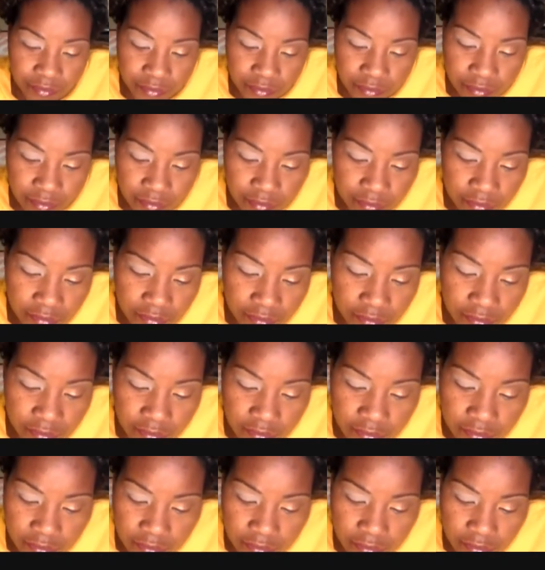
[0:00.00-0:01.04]

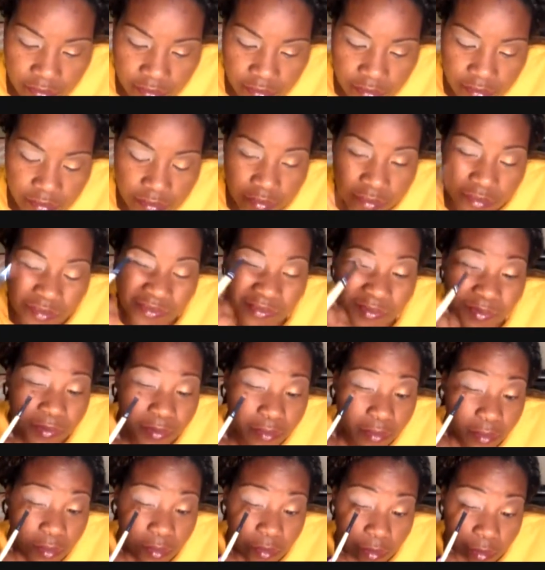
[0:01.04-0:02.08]

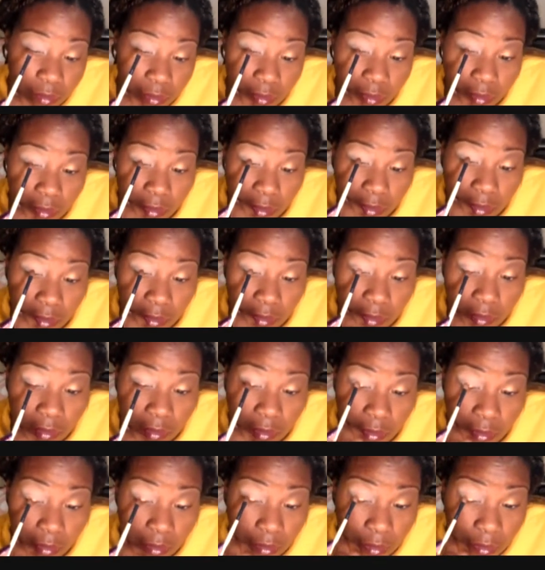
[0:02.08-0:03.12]

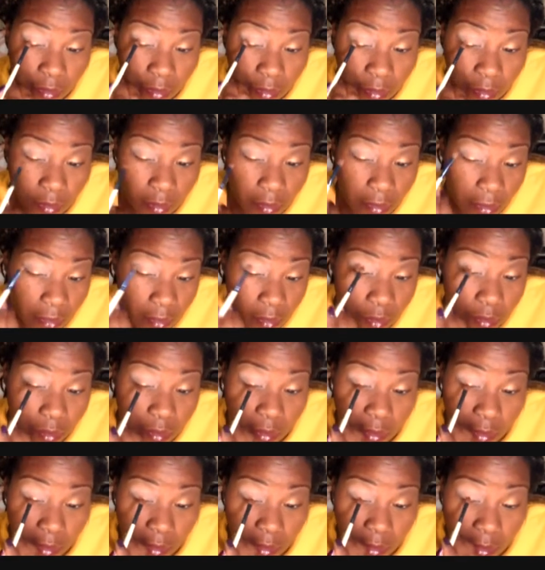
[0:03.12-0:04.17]

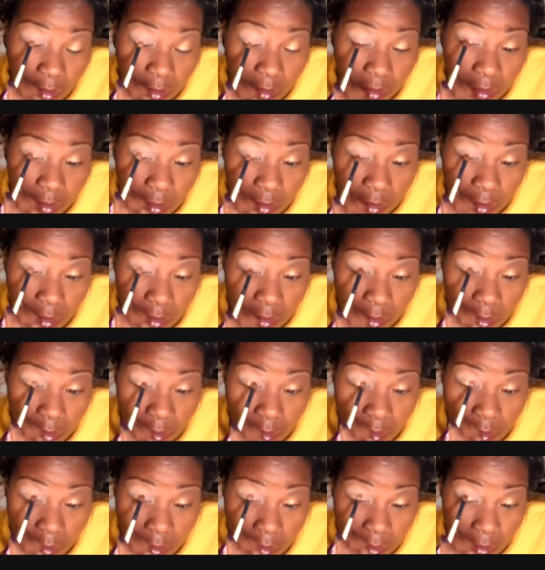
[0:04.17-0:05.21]

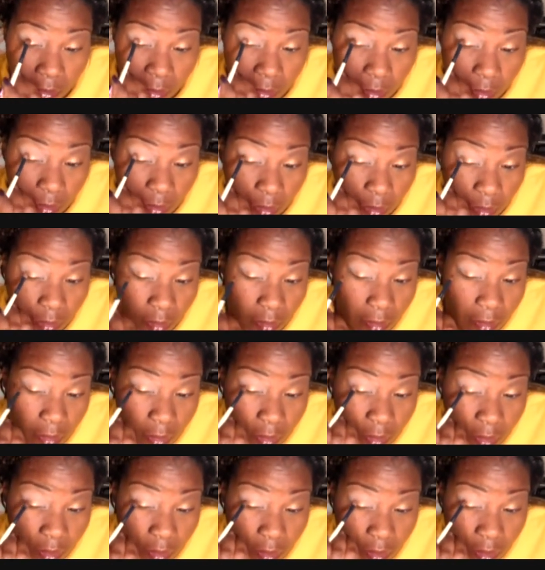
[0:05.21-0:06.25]

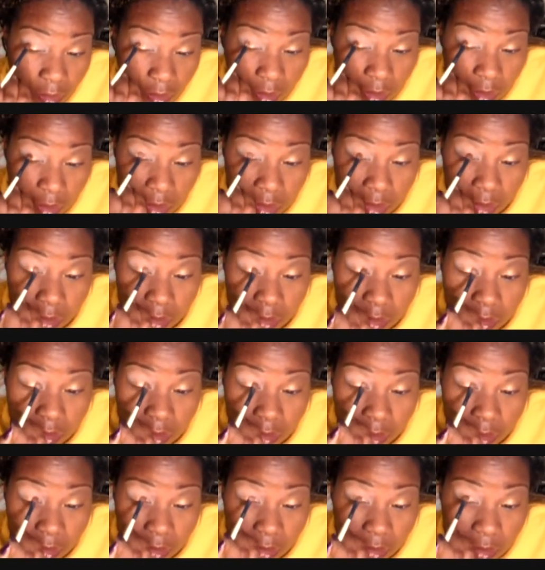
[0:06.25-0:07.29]

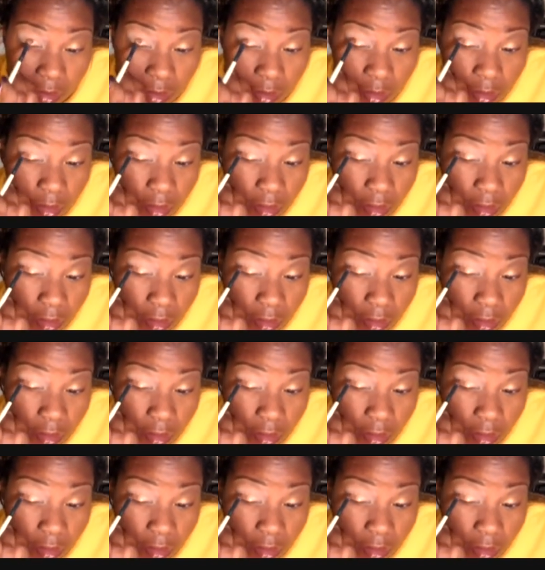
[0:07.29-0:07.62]
(silence)